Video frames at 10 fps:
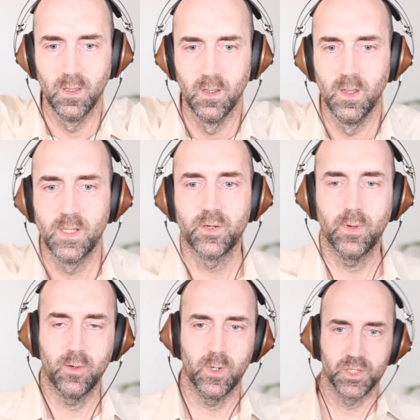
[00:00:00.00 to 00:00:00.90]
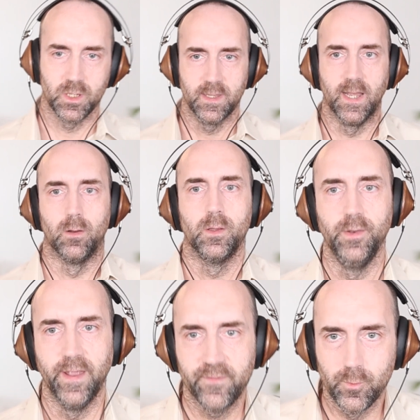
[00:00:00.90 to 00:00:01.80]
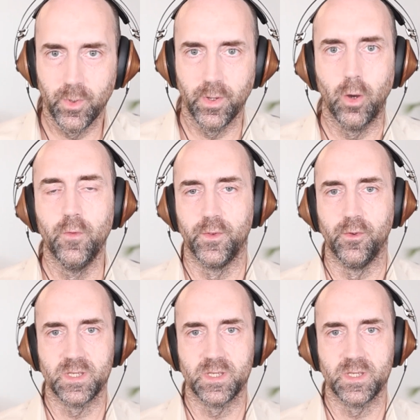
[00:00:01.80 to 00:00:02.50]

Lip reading: It's a great question. Now, you never want to overdo